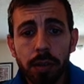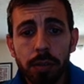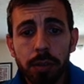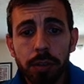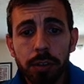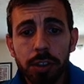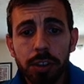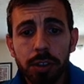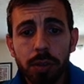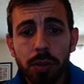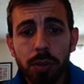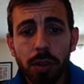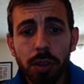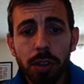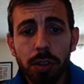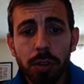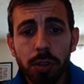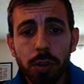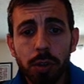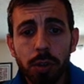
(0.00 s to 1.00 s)
We'll just do a
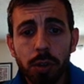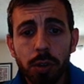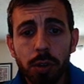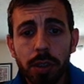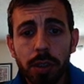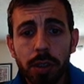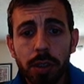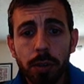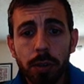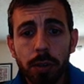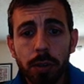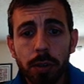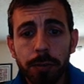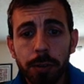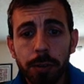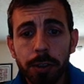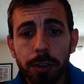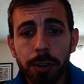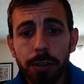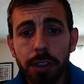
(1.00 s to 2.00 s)
little quick one
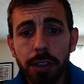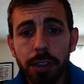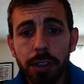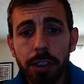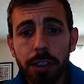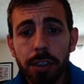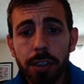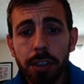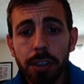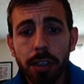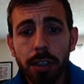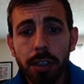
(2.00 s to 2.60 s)
for you here.